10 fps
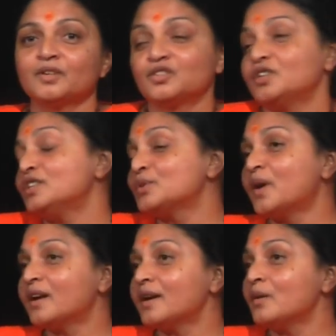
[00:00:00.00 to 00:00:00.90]
he says it's
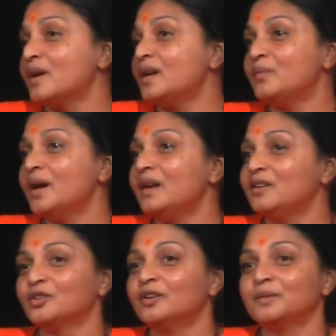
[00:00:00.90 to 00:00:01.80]
working very well,
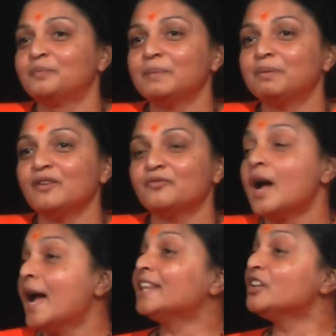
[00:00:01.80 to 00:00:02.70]
you know. The people are,
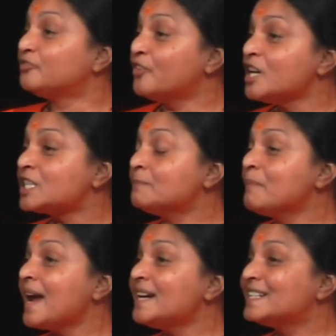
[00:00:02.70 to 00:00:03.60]
and the first
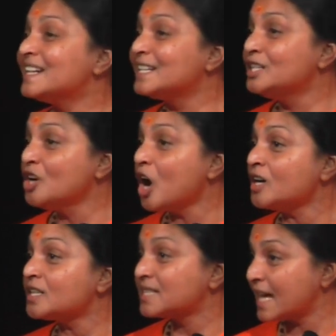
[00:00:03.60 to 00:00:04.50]
man did
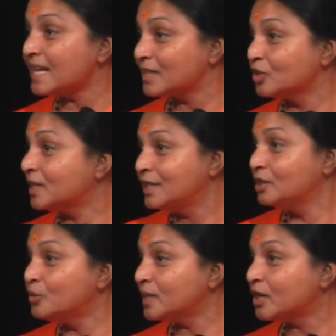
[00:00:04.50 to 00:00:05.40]
not tell, you know, he
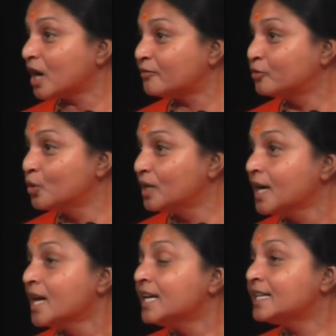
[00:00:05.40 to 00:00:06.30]
knew he got fooled.
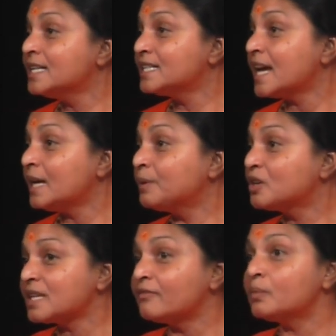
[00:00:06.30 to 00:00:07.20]
He didn't say it
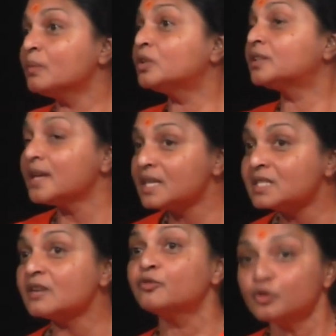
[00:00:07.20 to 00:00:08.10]
because everyone would think
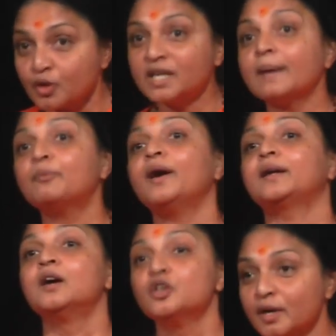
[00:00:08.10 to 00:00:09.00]
he's a fool, so he kept quiet.
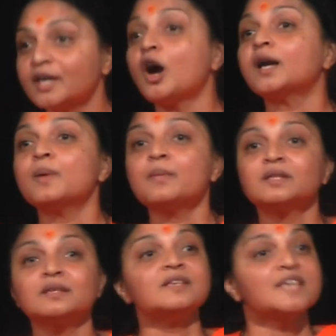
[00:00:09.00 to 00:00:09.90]
So he got away
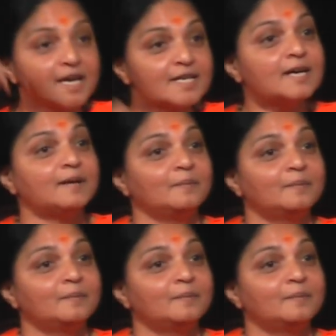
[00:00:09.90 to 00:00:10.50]
with it the second time.